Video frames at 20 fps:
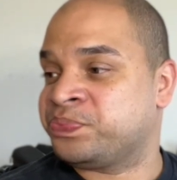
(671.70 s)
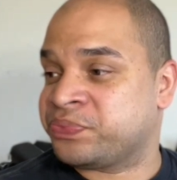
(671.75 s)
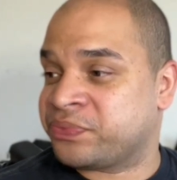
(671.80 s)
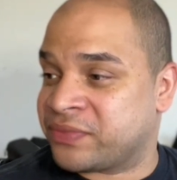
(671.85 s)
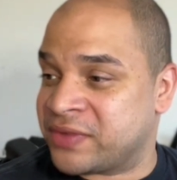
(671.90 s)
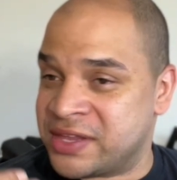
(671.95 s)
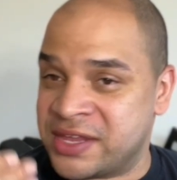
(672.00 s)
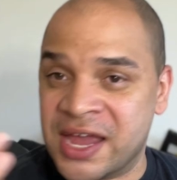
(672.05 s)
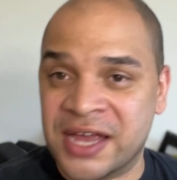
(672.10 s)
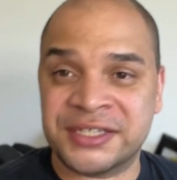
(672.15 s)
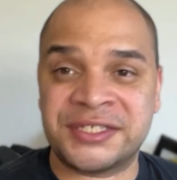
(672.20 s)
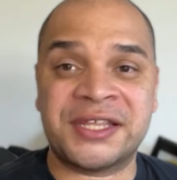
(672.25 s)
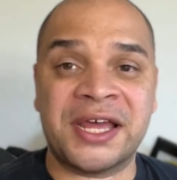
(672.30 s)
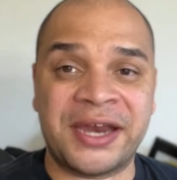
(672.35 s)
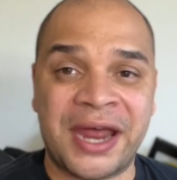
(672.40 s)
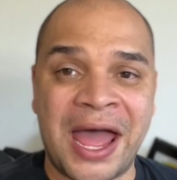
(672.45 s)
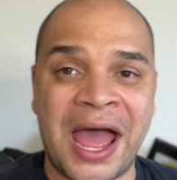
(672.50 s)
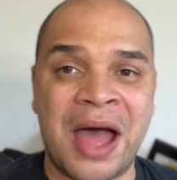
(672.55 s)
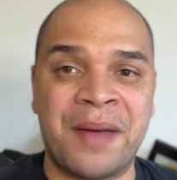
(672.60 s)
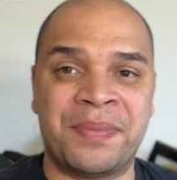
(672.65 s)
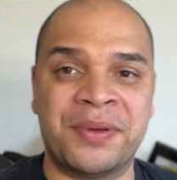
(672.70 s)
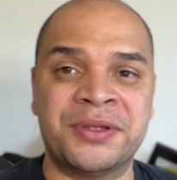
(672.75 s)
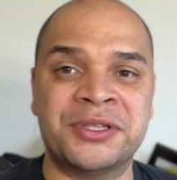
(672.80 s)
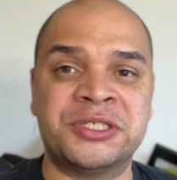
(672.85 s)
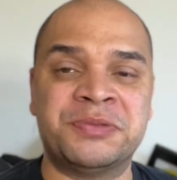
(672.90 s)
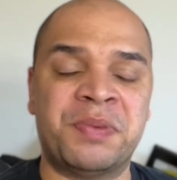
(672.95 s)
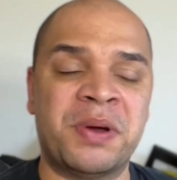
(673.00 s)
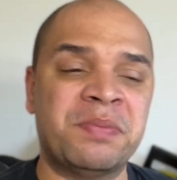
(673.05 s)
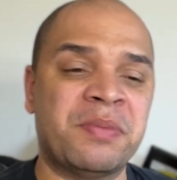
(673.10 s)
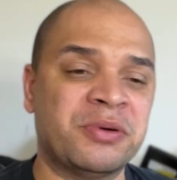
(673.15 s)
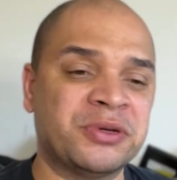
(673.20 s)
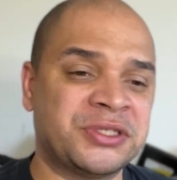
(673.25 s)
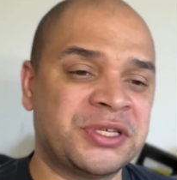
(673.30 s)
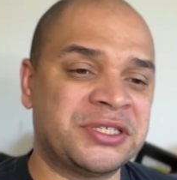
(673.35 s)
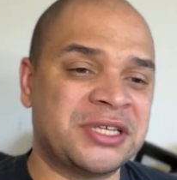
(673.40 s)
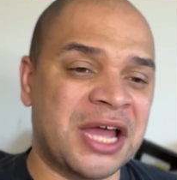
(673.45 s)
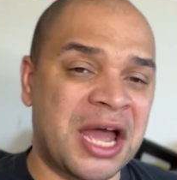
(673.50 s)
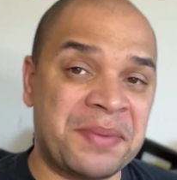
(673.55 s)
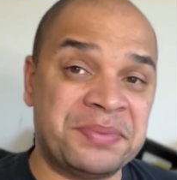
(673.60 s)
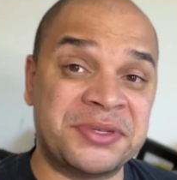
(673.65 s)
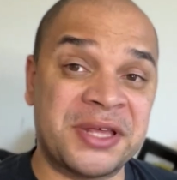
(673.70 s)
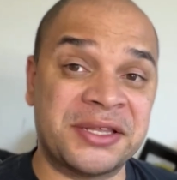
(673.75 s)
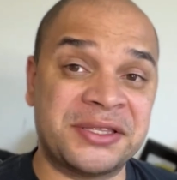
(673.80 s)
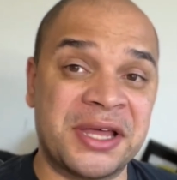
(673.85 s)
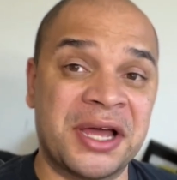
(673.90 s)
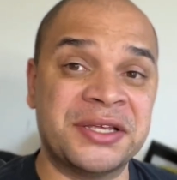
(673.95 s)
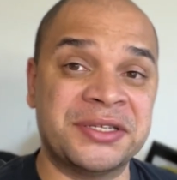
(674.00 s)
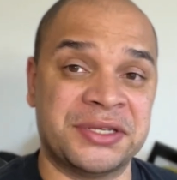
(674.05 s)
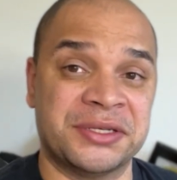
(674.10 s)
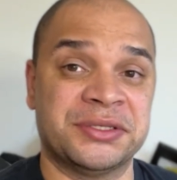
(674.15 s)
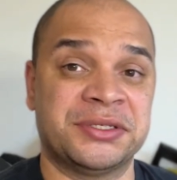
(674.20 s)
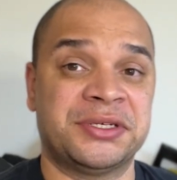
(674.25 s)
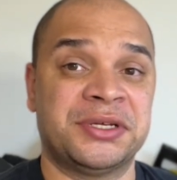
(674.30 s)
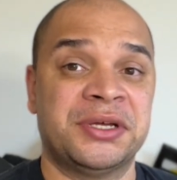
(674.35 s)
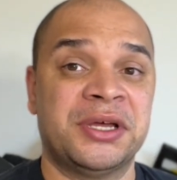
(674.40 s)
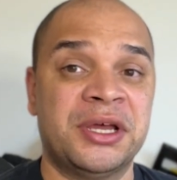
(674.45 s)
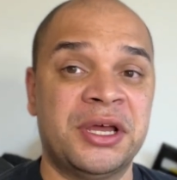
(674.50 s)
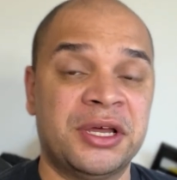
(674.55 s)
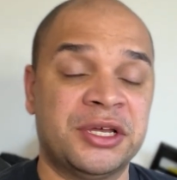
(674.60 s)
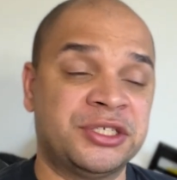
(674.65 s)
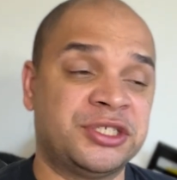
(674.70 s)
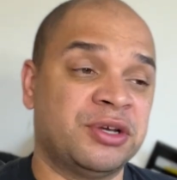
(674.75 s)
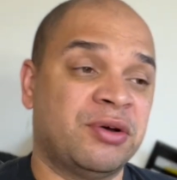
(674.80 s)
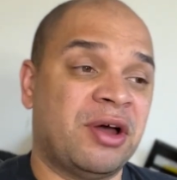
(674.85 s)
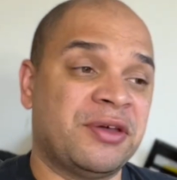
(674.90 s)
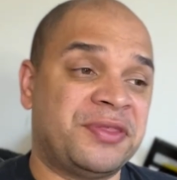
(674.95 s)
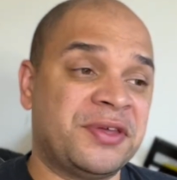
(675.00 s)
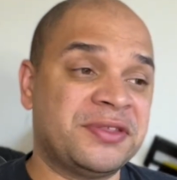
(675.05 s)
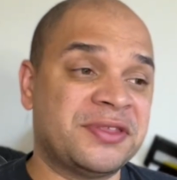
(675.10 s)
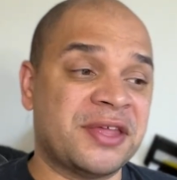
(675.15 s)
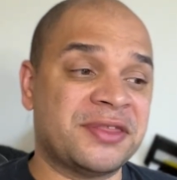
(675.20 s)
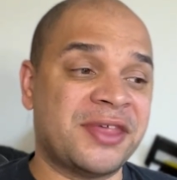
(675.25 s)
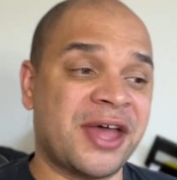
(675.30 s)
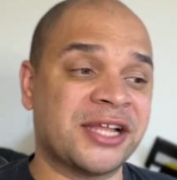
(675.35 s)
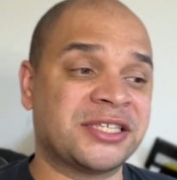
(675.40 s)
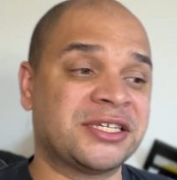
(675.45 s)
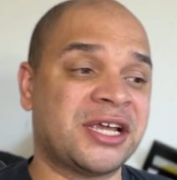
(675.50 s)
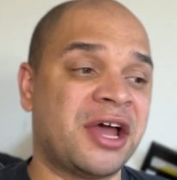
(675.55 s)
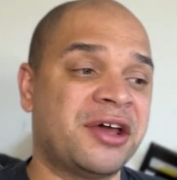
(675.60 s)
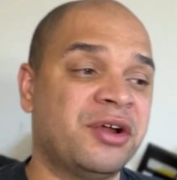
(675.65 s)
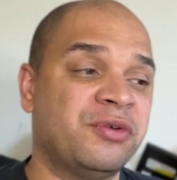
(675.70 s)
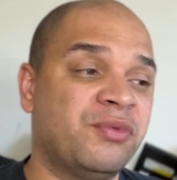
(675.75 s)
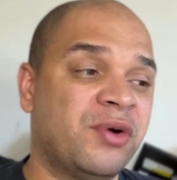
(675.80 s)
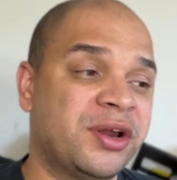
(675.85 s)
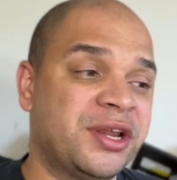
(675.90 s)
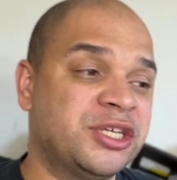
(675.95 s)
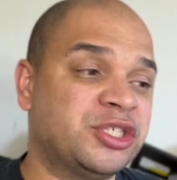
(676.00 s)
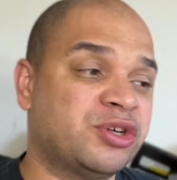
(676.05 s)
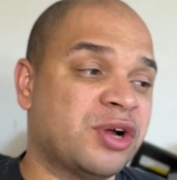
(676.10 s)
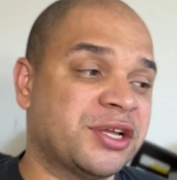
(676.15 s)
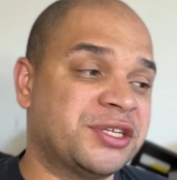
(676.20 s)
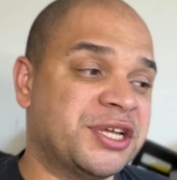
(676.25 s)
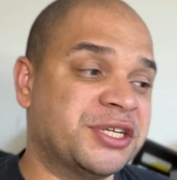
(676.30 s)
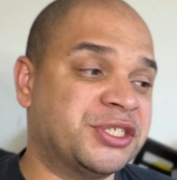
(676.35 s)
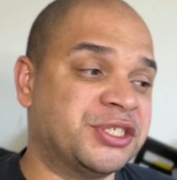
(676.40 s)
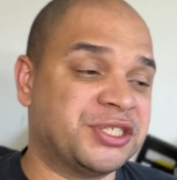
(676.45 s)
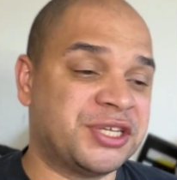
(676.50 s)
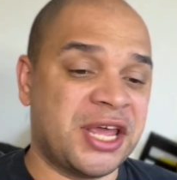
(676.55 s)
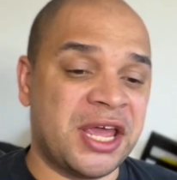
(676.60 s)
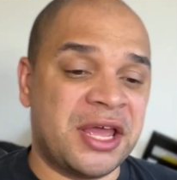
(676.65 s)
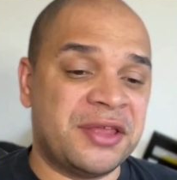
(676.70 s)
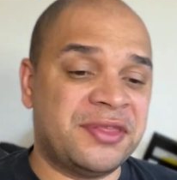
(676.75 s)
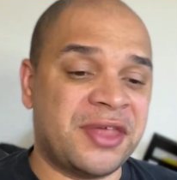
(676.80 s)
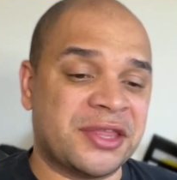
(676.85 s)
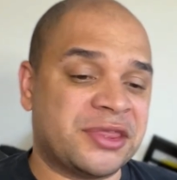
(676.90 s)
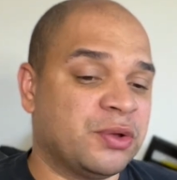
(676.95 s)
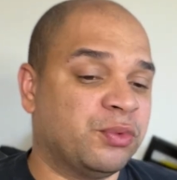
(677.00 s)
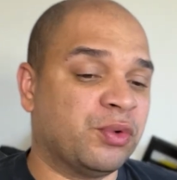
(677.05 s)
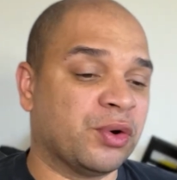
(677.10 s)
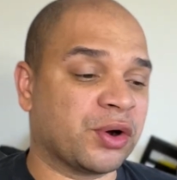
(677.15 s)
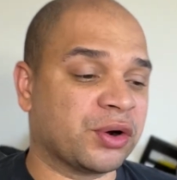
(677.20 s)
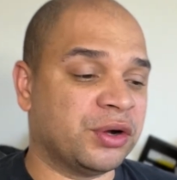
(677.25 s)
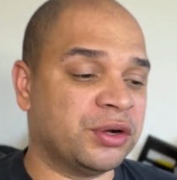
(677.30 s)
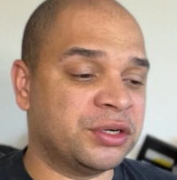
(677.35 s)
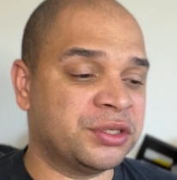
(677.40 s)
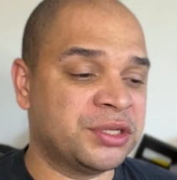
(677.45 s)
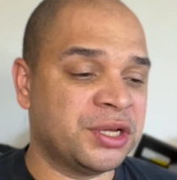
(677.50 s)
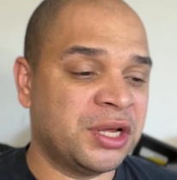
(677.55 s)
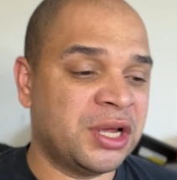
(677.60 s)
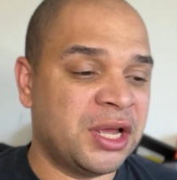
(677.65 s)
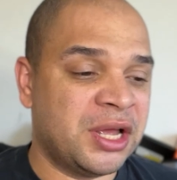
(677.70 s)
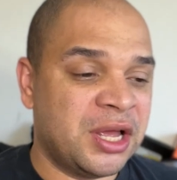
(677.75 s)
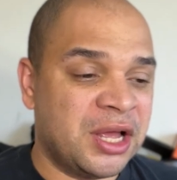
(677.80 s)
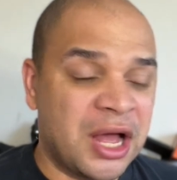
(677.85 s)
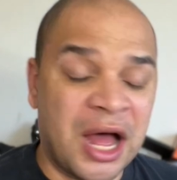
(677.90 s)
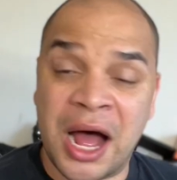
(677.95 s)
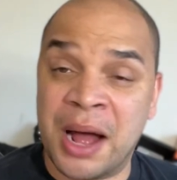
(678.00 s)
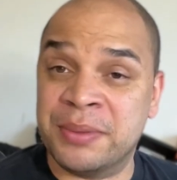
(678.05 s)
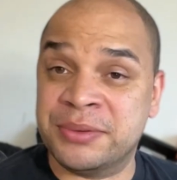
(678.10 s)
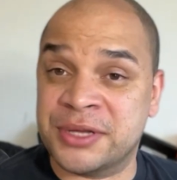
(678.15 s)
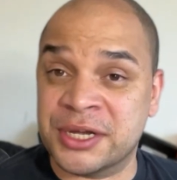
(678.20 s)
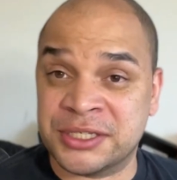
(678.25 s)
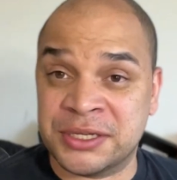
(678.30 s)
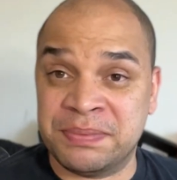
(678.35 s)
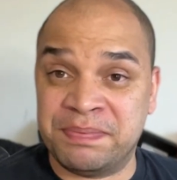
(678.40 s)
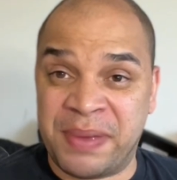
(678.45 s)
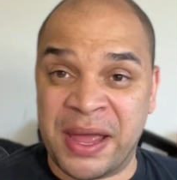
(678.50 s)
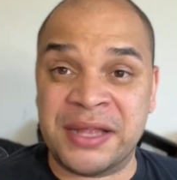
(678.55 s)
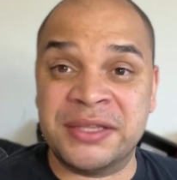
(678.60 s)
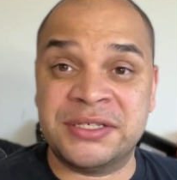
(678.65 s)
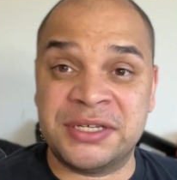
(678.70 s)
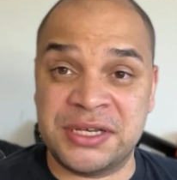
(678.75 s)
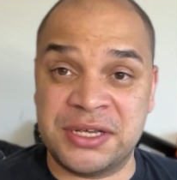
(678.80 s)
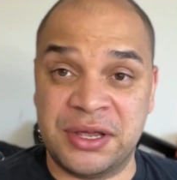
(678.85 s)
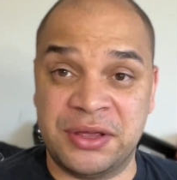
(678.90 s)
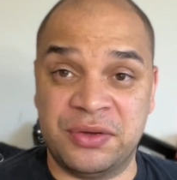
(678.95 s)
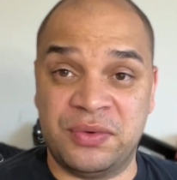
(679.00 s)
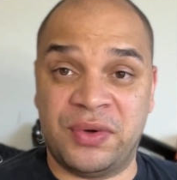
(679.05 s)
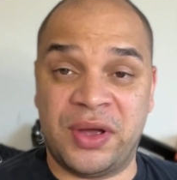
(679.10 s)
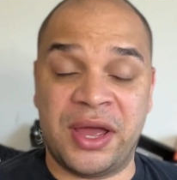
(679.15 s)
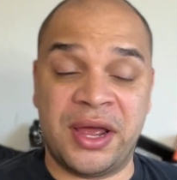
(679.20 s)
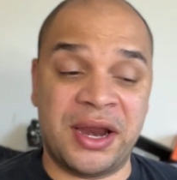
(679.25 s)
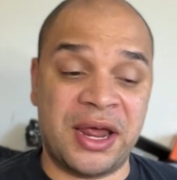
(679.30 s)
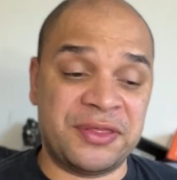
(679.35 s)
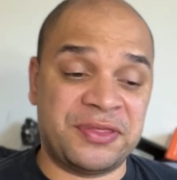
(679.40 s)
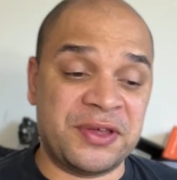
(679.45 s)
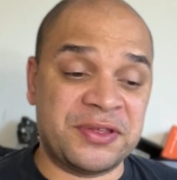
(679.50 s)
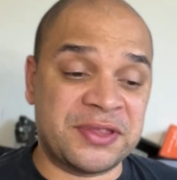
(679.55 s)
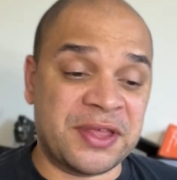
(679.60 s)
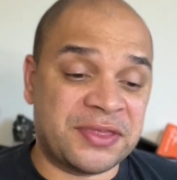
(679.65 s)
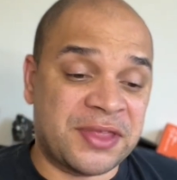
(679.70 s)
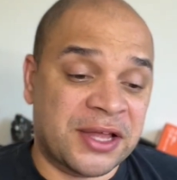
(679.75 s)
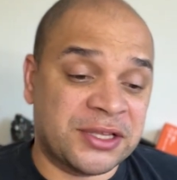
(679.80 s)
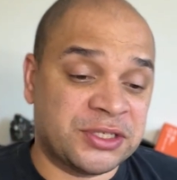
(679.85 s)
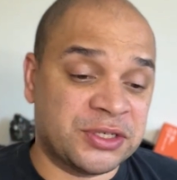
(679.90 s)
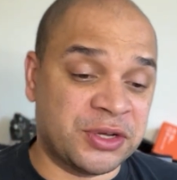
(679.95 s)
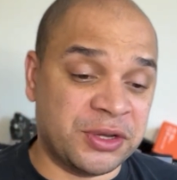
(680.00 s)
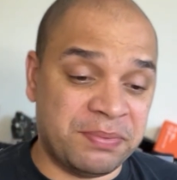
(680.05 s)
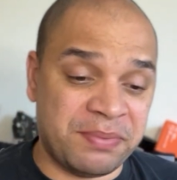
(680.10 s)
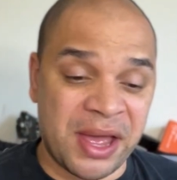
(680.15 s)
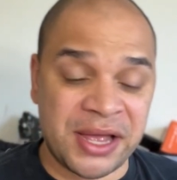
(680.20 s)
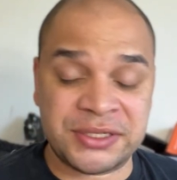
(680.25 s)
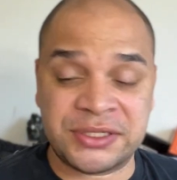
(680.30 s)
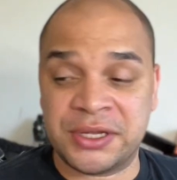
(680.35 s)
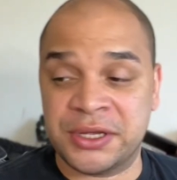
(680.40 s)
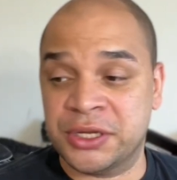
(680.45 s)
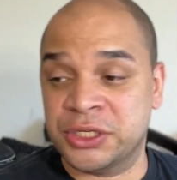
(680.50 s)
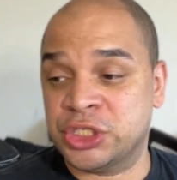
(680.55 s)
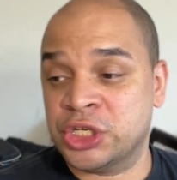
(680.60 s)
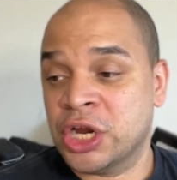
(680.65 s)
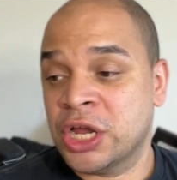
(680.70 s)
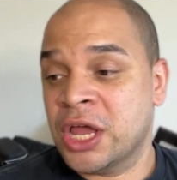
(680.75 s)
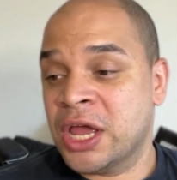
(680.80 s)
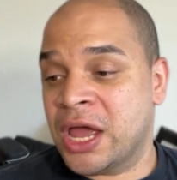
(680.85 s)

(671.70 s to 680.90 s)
Yes, that happens, but most of the times that doesn't. So I think that that's kind of what he's trying to teach his kid, that the world doesn't bend to you. And I think that that's a good message.